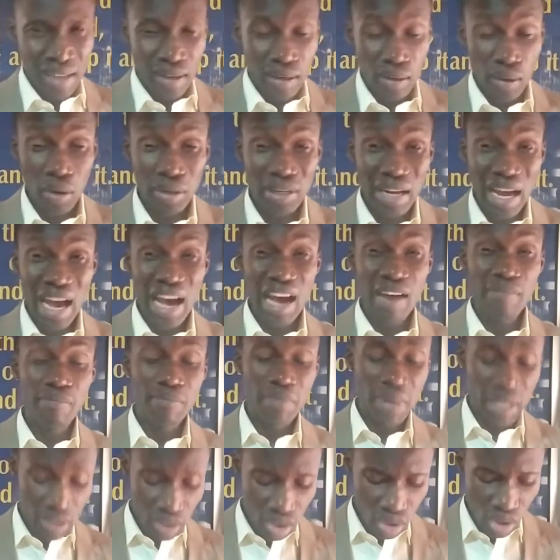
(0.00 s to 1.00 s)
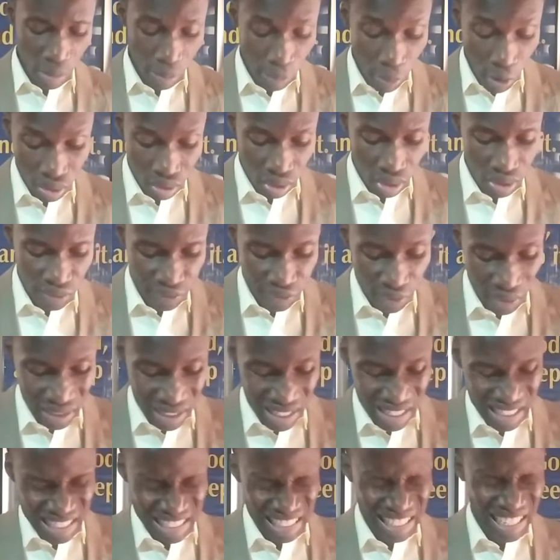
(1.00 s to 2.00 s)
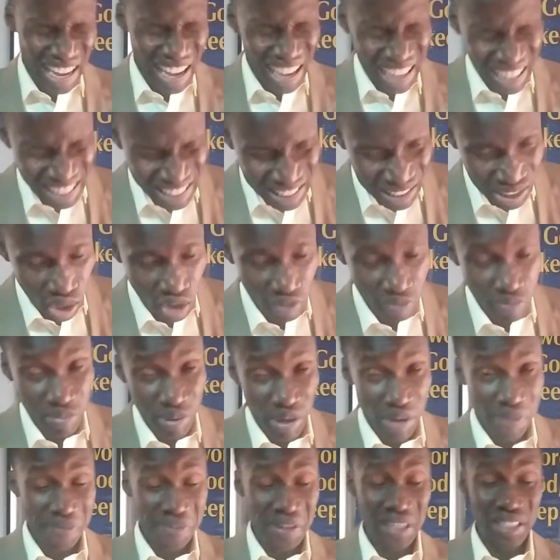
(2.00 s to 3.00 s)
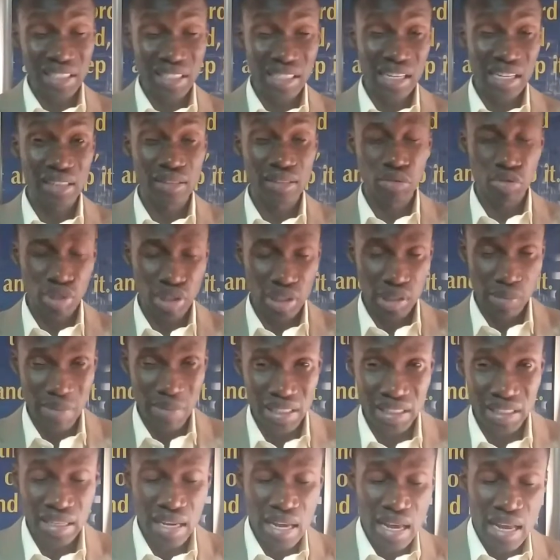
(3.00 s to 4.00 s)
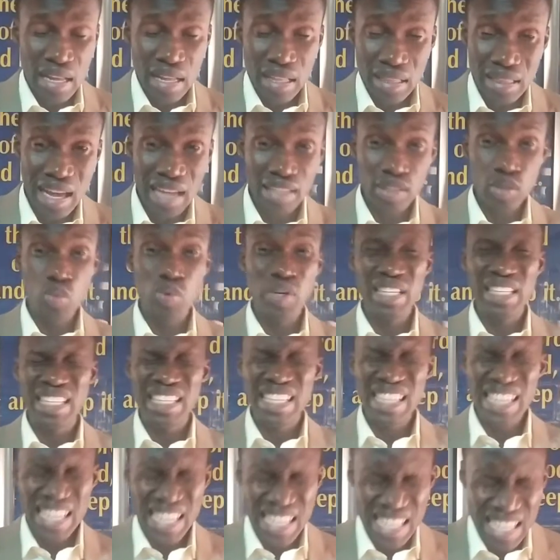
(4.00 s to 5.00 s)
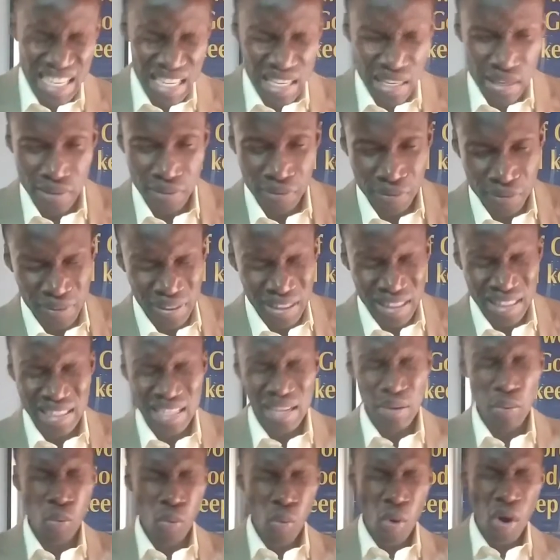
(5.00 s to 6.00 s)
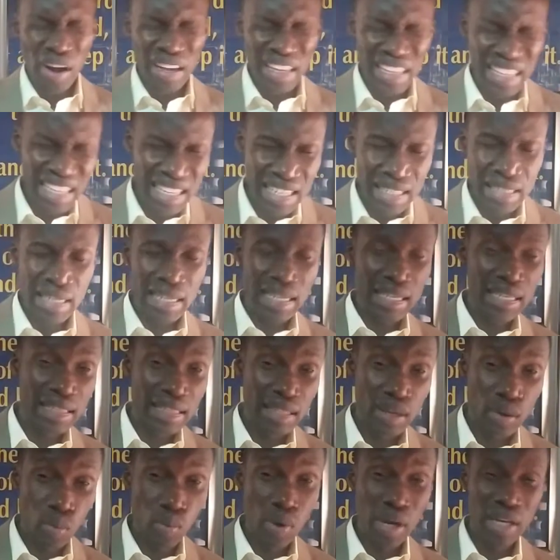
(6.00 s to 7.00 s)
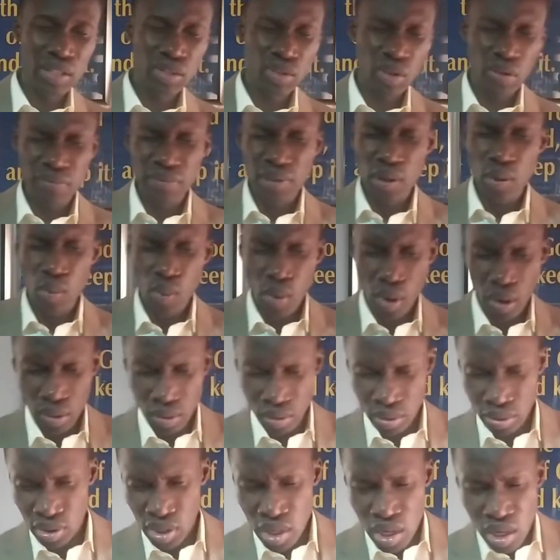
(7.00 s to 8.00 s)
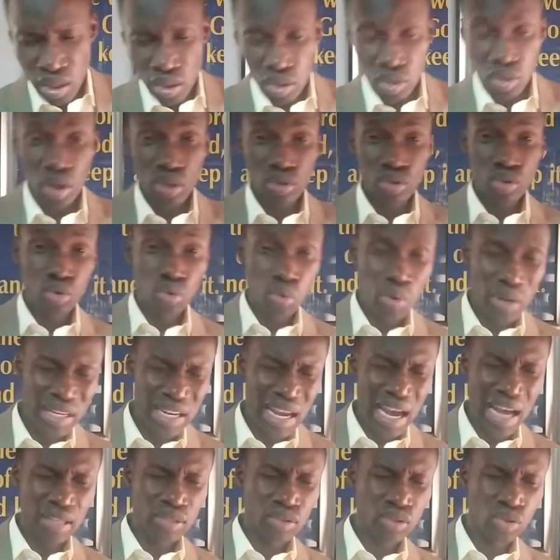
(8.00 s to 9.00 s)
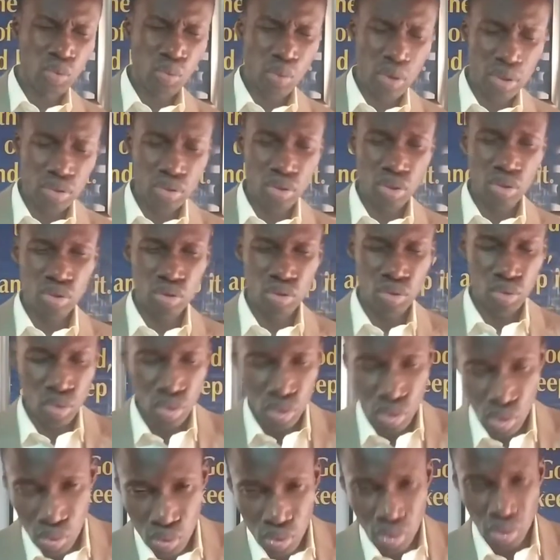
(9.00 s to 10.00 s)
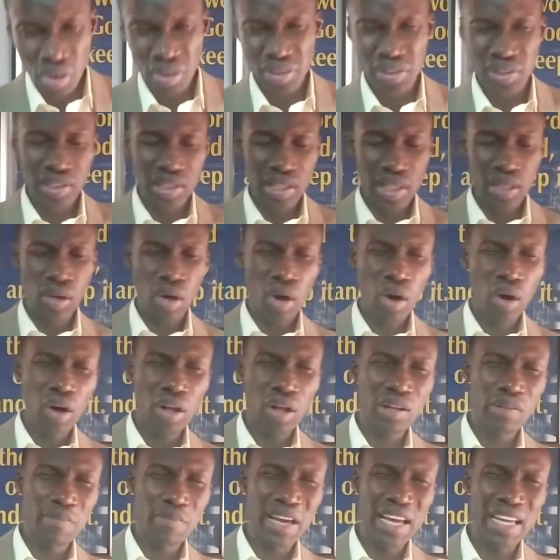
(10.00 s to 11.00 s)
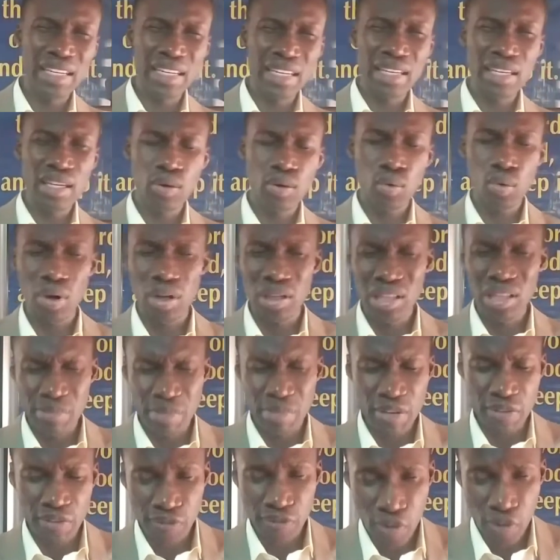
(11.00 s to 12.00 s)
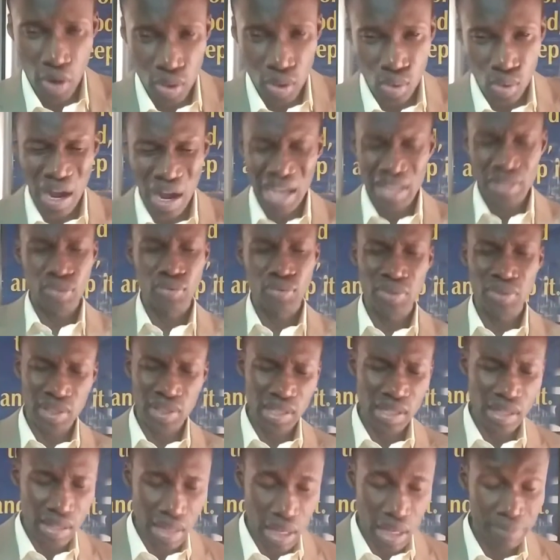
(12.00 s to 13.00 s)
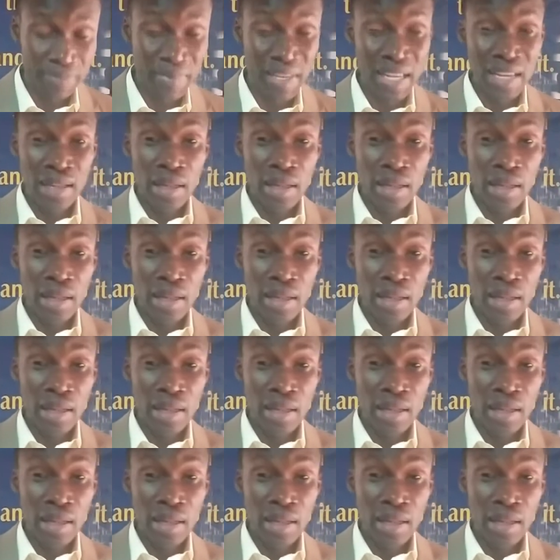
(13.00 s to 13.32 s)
Lord, have mercy upon us for this kind of preferential treatment that we give walking in the ways of the world, not doing as you want us to do, not seeing all men equally before you as you see them.